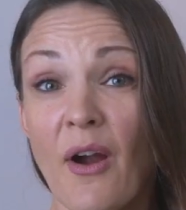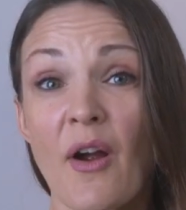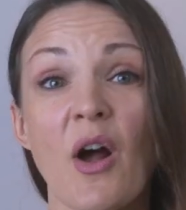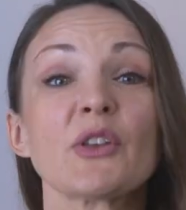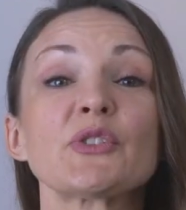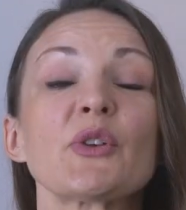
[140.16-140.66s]
are
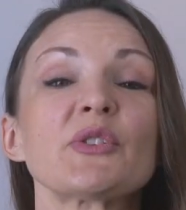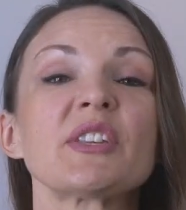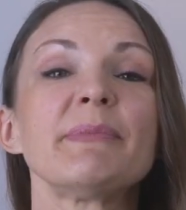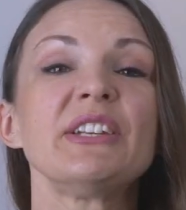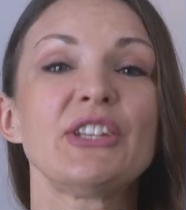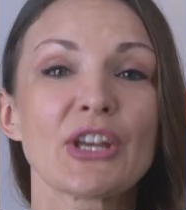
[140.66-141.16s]
also
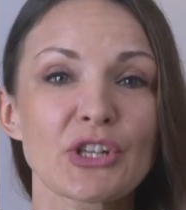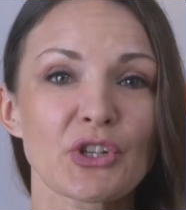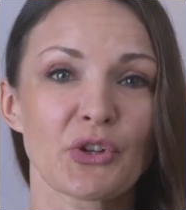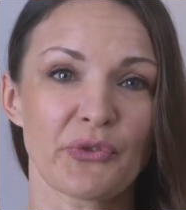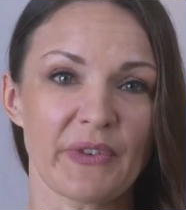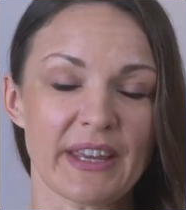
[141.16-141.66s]
some
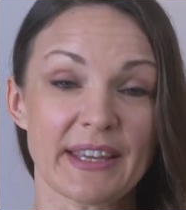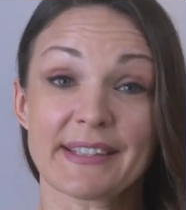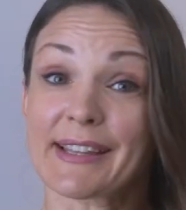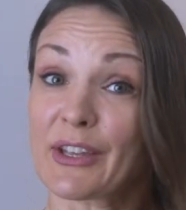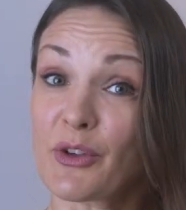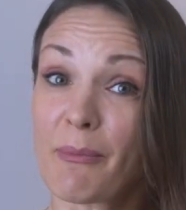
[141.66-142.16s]
additional
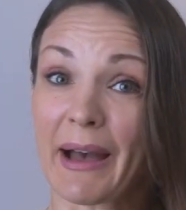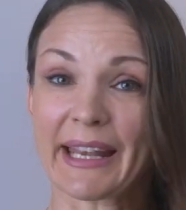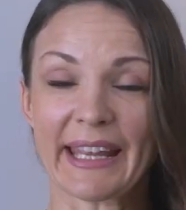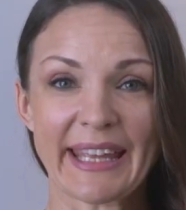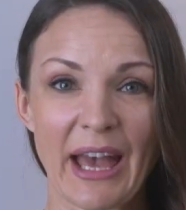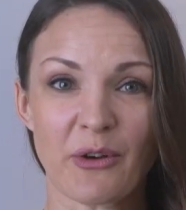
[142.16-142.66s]
fees that you
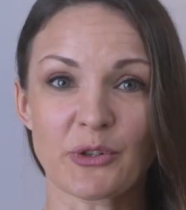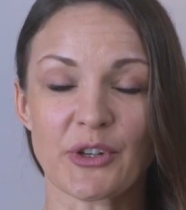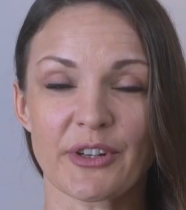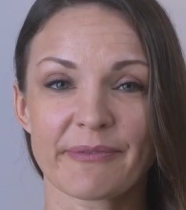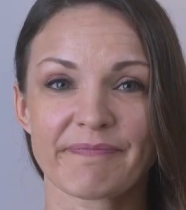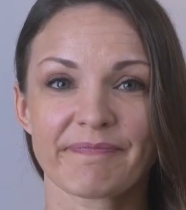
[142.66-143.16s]
might
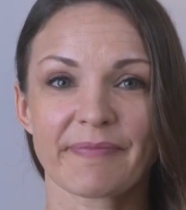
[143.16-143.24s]
encounter.